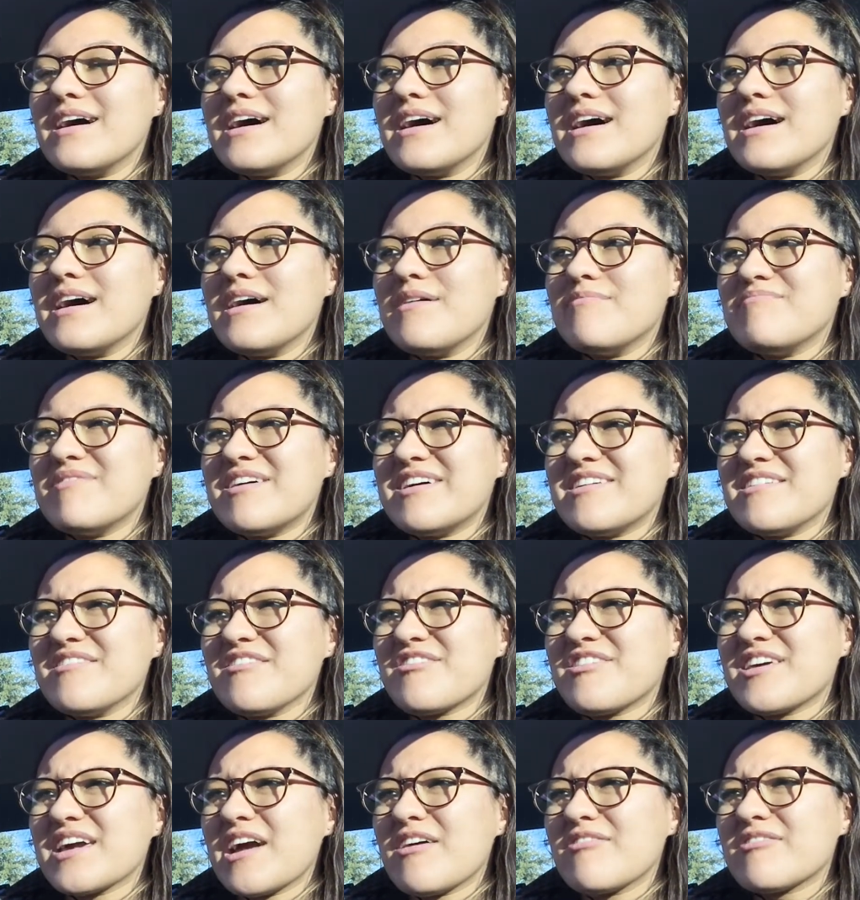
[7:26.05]

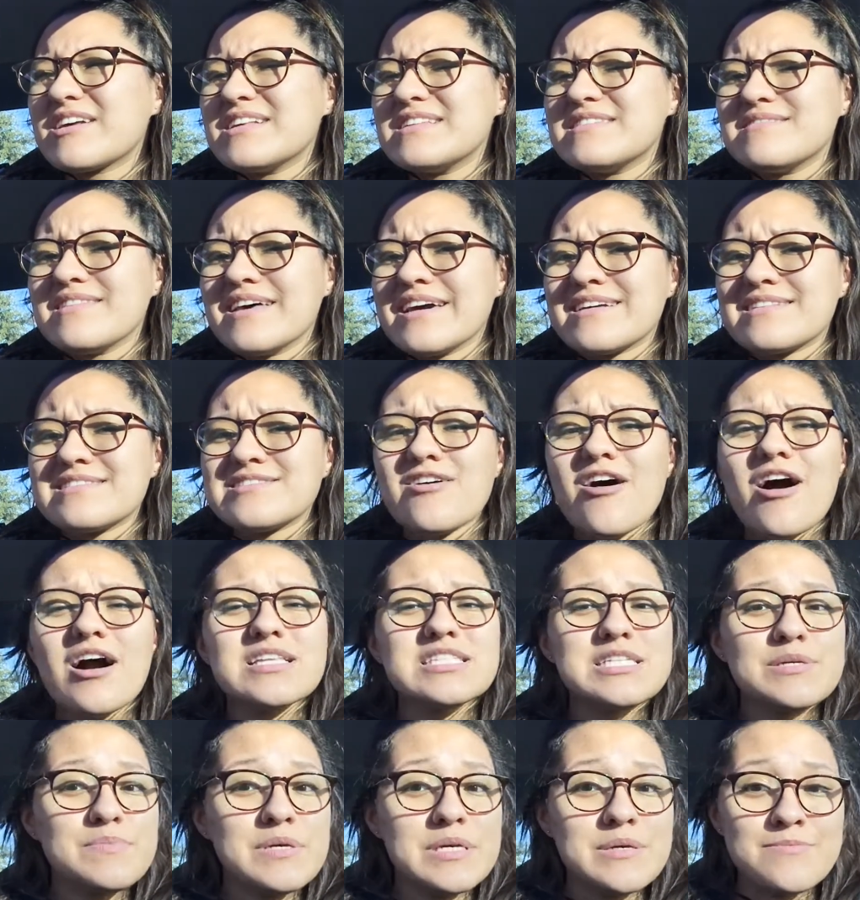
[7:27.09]
Another thing I would talk
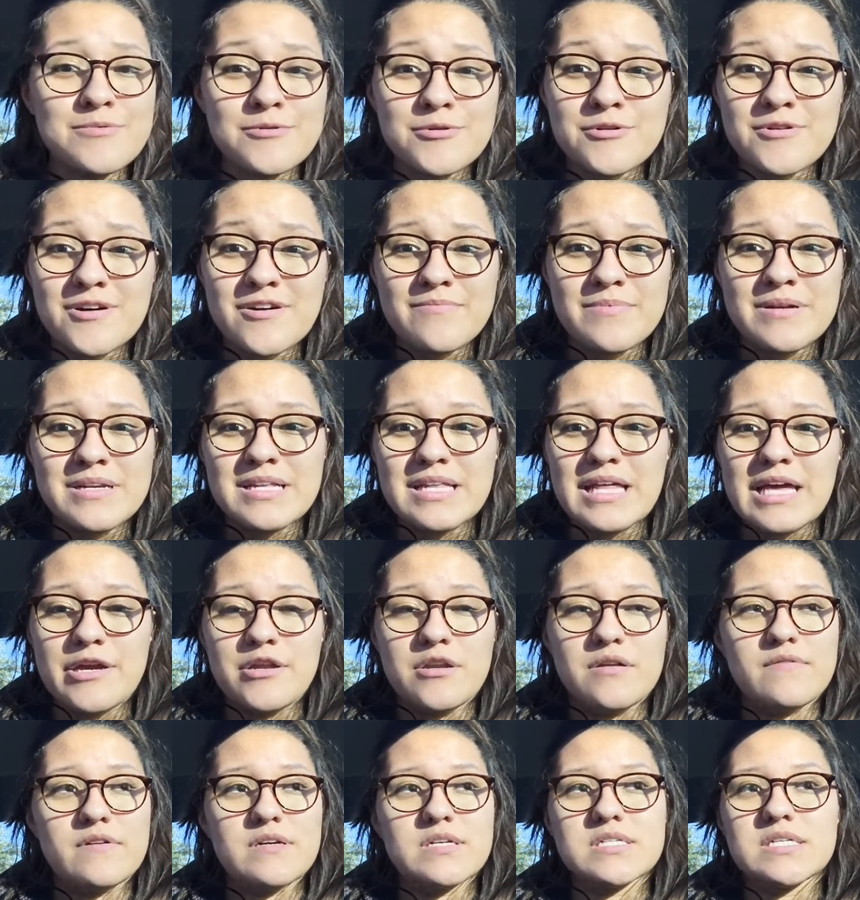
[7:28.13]
to people who have been to that
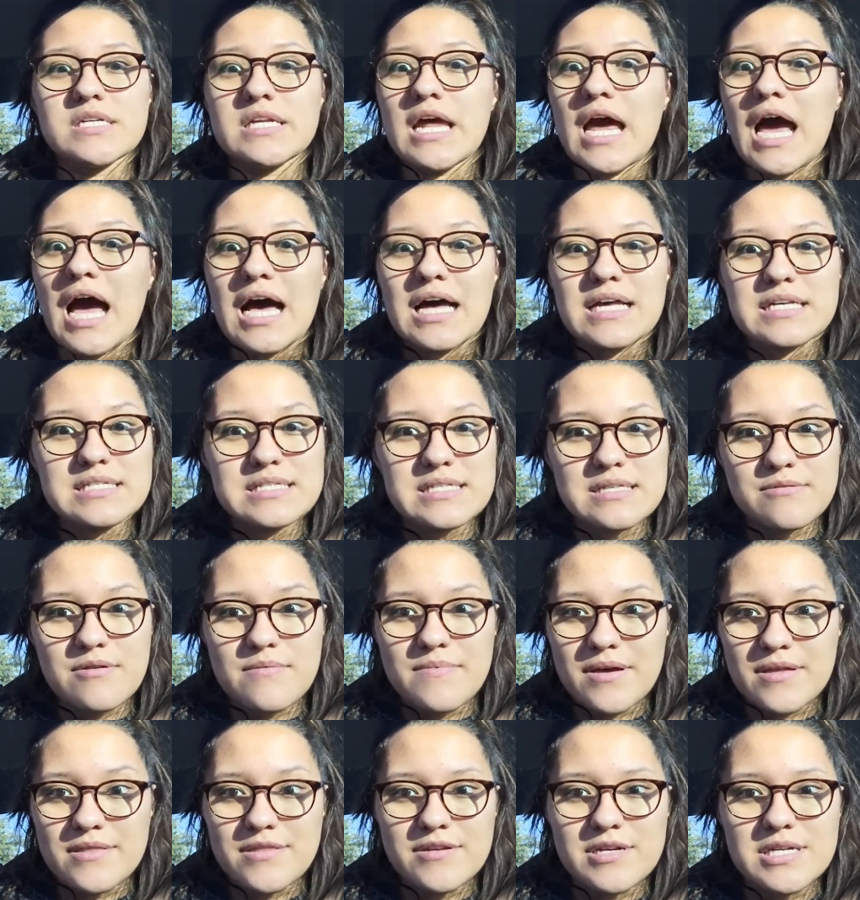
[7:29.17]
university, ask them
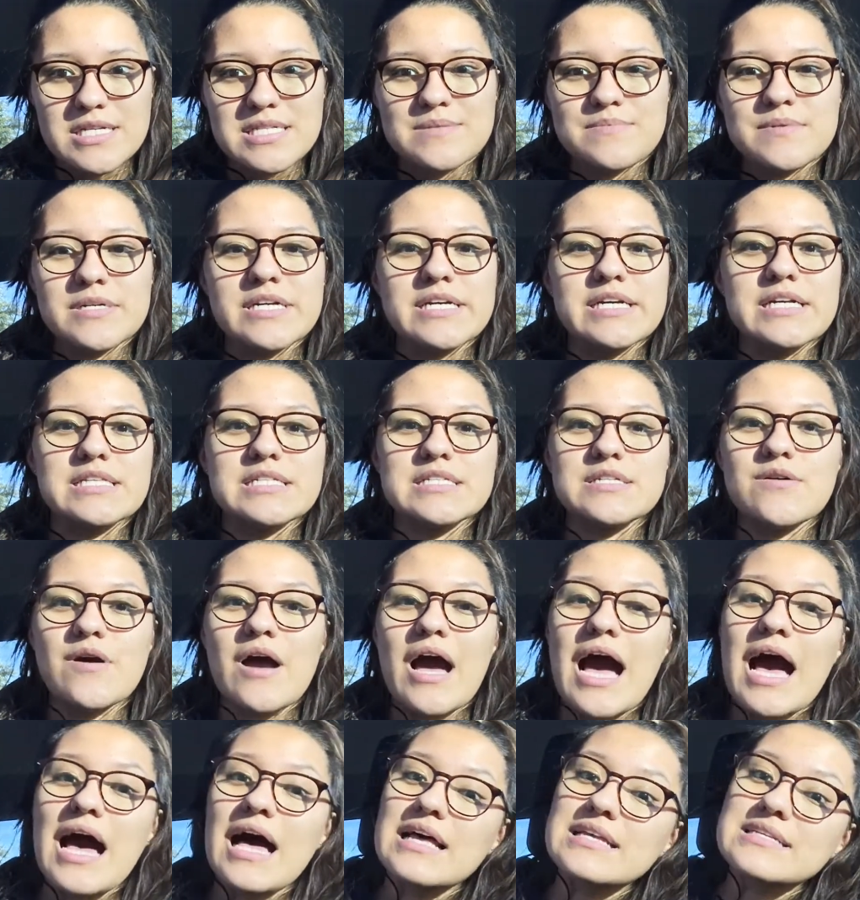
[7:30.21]
about their experience, you know,
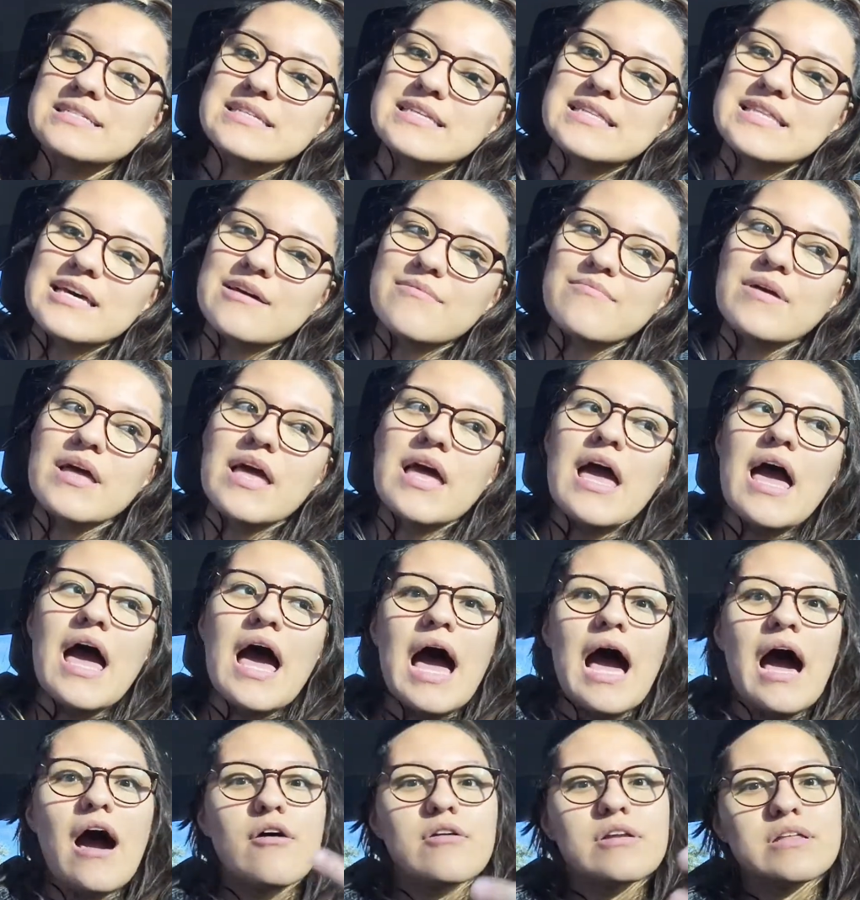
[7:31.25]
ask them
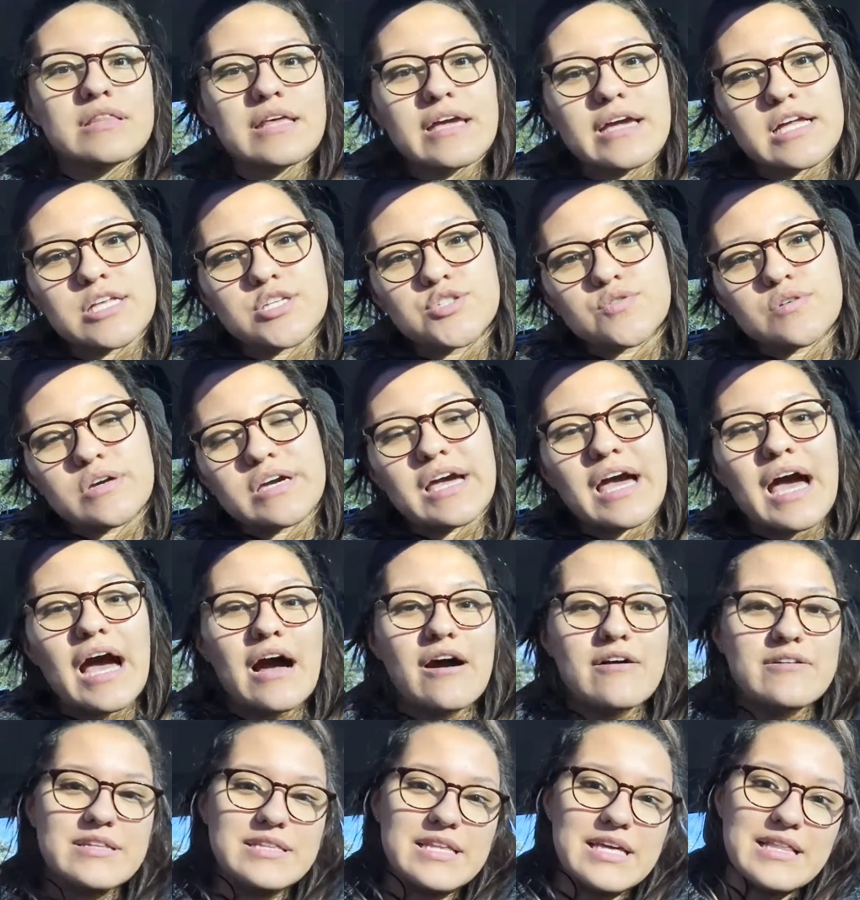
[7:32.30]
how did they enjoy it,
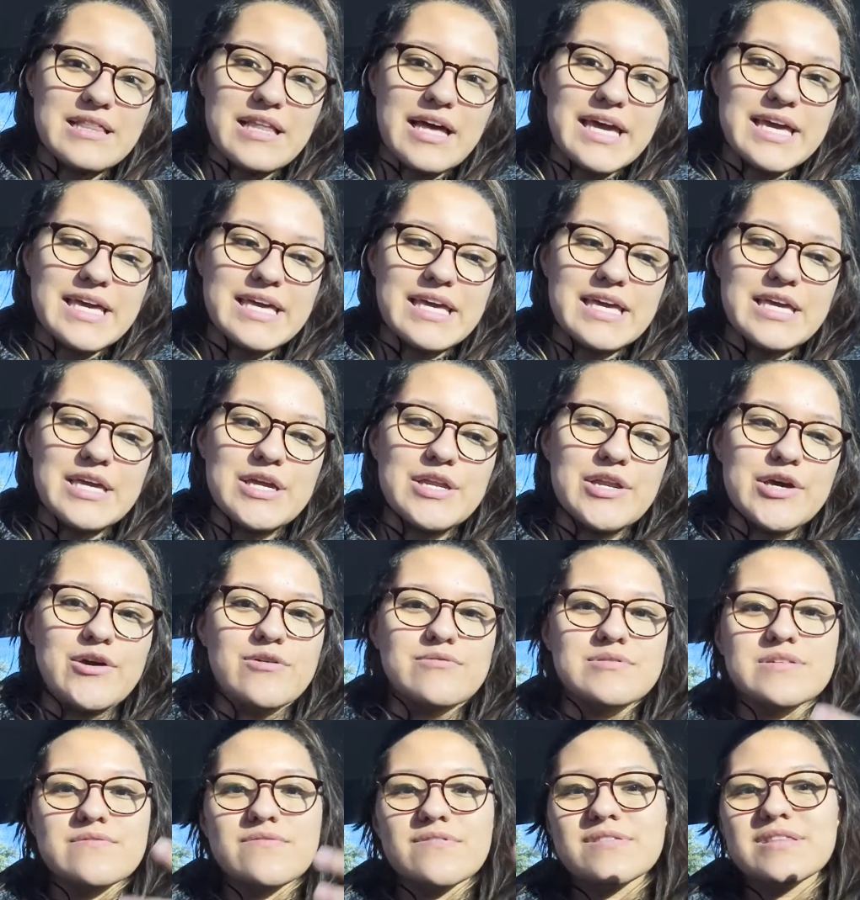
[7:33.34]
how did they like it, you know,
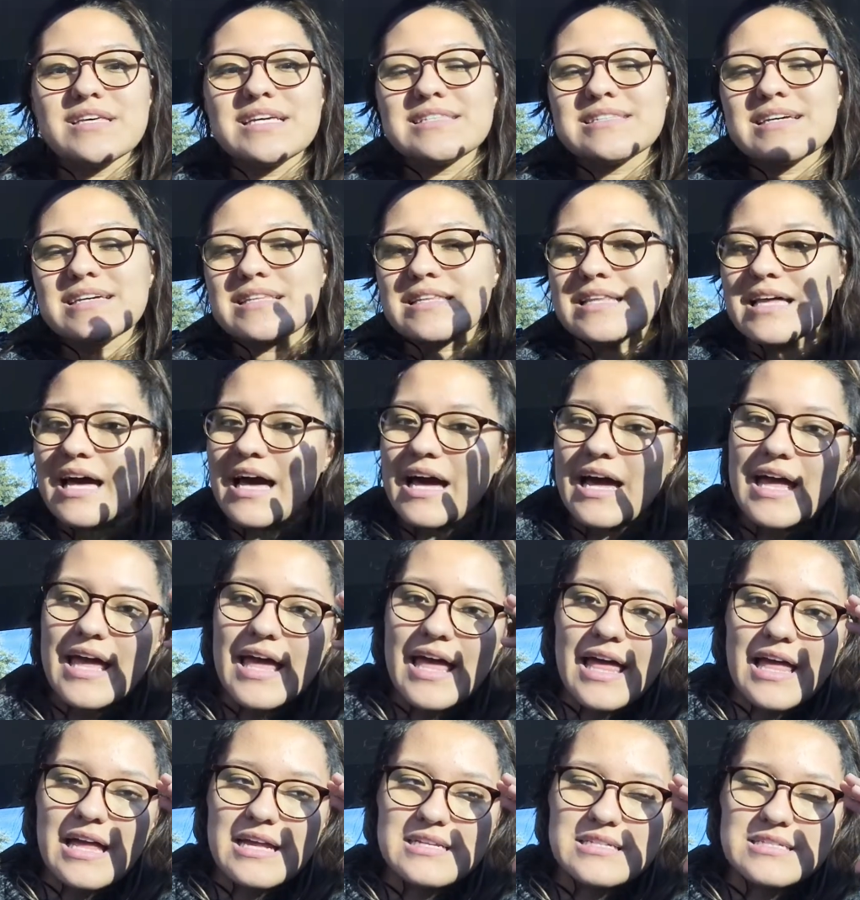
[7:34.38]
different things like that.
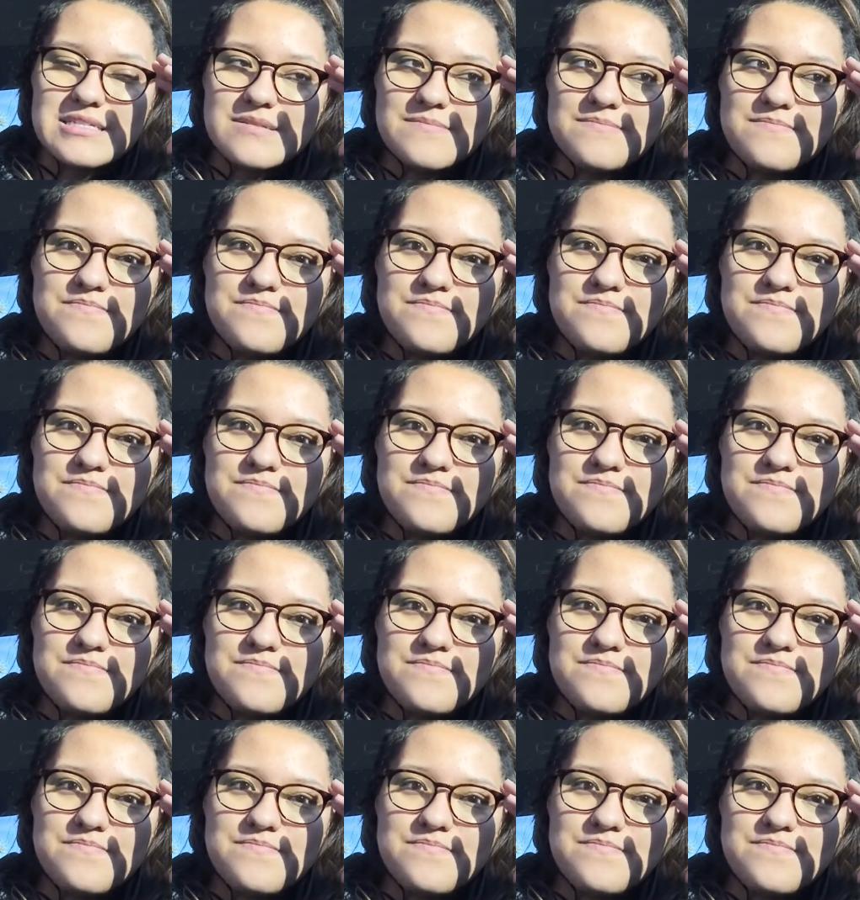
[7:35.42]
And